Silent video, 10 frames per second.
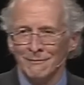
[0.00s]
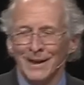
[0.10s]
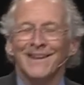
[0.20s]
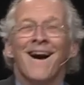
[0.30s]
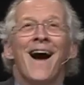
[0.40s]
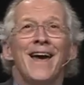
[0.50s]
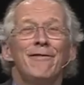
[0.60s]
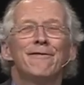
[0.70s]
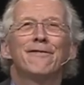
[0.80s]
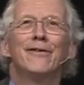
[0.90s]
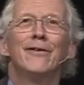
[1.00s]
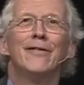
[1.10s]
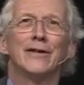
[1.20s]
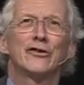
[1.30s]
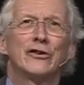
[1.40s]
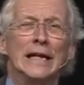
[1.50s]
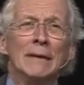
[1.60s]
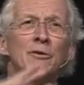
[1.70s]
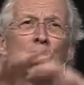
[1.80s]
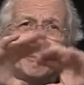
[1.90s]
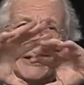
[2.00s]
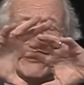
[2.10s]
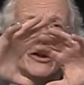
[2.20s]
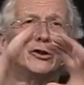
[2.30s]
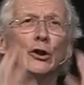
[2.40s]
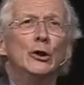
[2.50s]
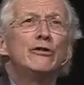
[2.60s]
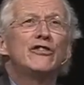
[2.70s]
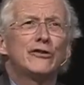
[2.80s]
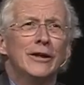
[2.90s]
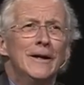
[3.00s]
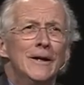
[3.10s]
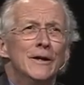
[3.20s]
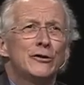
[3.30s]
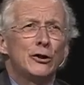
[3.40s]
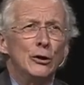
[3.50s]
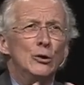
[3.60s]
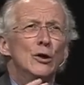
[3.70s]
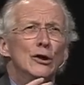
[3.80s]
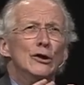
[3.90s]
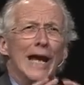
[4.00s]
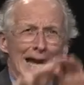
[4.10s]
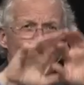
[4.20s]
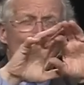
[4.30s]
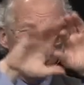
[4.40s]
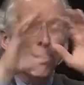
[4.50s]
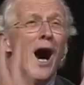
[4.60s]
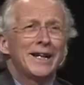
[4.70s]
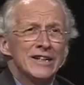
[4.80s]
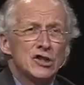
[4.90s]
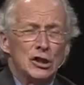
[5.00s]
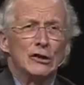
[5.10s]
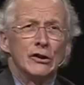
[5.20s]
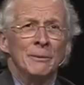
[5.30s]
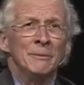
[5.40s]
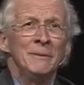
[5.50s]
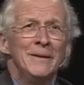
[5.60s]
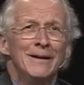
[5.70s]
Life that seemed to be reduced to eroticism